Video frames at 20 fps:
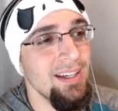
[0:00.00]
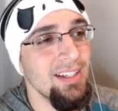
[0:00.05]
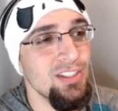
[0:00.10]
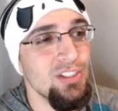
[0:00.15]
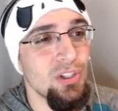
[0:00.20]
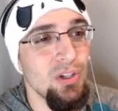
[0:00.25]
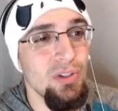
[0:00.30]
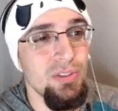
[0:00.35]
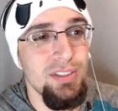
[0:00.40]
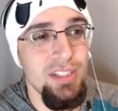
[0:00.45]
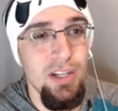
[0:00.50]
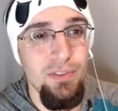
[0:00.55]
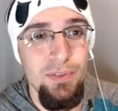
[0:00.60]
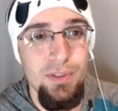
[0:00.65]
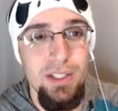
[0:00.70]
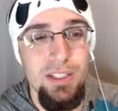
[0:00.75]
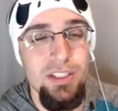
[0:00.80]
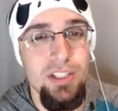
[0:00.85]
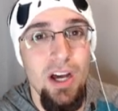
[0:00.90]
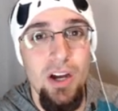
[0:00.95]
So
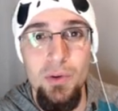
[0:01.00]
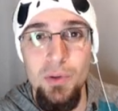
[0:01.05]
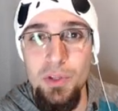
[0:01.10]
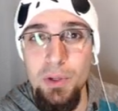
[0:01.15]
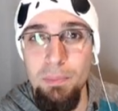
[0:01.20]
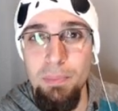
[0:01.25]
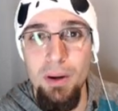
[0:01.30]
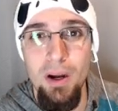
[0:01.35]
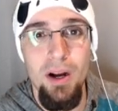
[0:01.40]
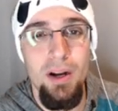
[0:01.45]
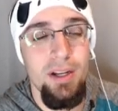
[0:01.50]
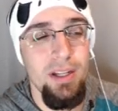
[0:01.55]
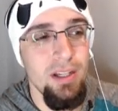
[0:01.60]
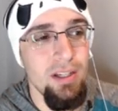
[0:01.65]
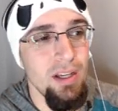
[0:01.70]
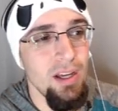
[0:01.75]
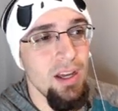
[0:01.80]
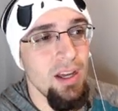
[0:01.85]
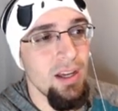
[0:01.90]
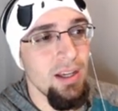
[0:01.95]
definitely talk with your
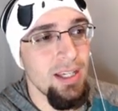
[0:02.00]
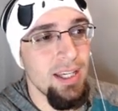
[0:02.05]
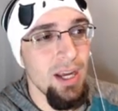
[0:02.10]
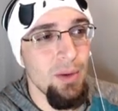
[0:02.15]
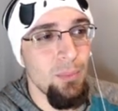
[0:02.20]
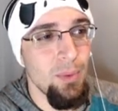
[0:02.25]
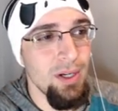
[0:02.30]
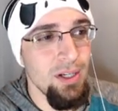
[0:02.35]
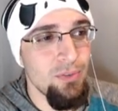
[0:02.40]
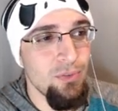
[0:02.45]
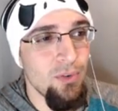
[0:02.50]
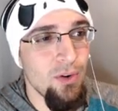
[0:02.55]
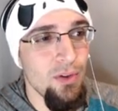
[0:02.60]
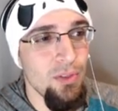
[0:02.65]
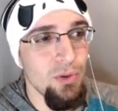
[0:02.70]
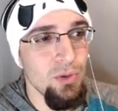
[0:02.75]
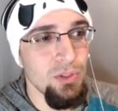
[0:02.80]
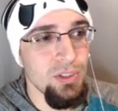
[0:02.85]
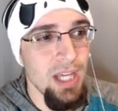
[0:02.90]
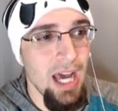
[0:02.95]
party. Get ready
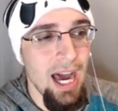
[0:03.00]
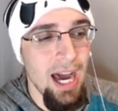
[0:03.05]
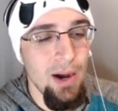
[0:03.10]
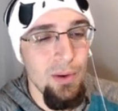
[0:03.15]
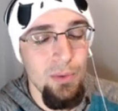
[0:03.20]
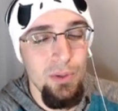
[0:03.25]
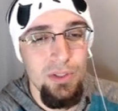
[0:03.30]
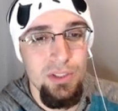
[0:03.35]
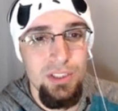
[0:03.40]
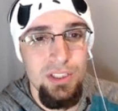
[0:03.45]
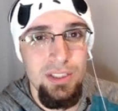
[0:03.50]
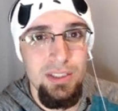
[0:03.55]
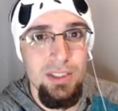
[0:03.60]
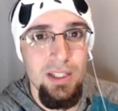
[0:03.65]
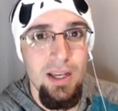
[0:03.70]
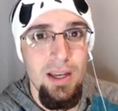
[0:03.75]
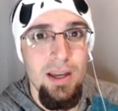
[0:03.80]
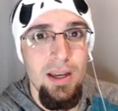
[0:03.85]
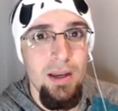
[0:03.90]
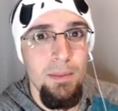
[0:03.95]
for those hours.